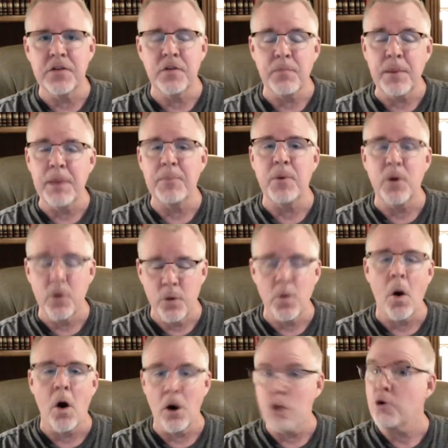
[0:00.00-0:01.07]
of people who
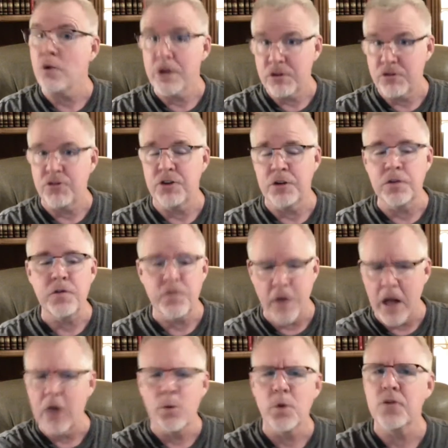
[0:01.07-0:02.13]
are Christians,
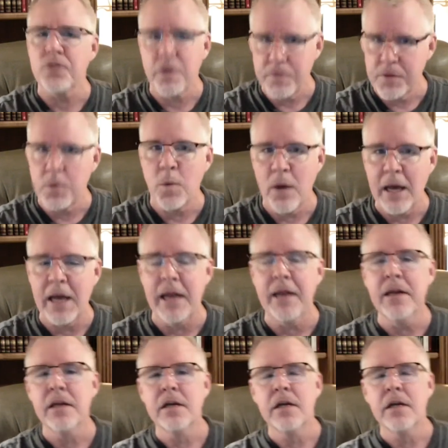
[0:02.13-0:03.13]
followers of the way,